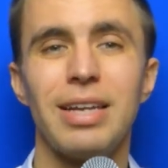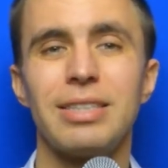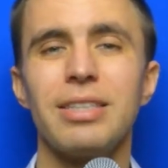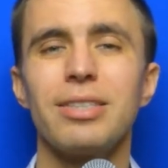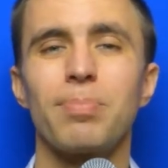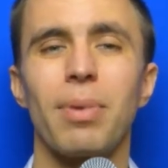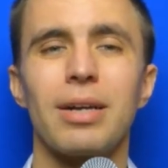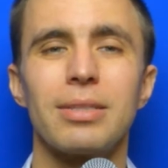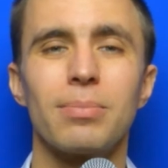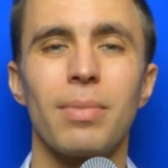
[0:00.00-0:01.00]
This
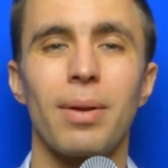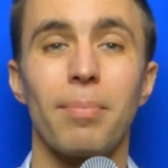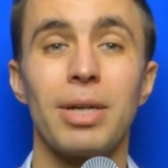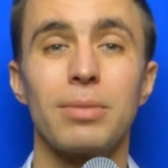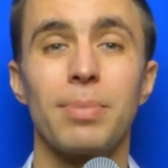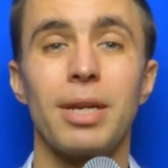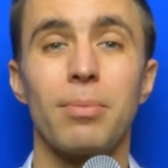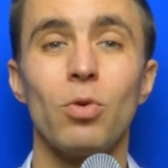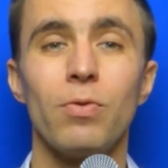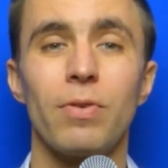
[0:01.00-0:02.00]
spasm must be
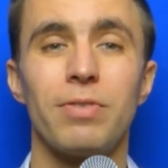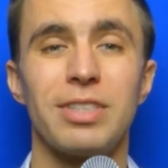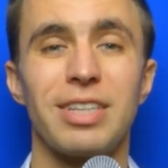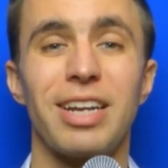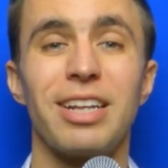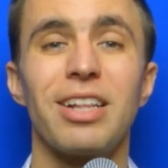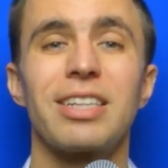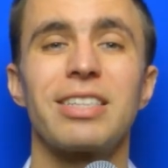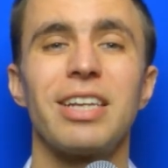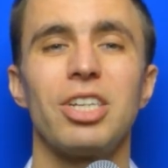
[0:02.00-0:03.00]
removed with
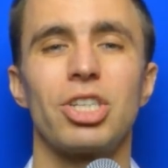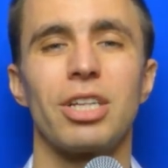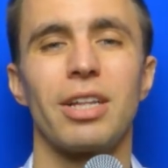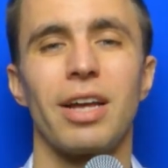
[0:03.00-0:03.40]
relaxation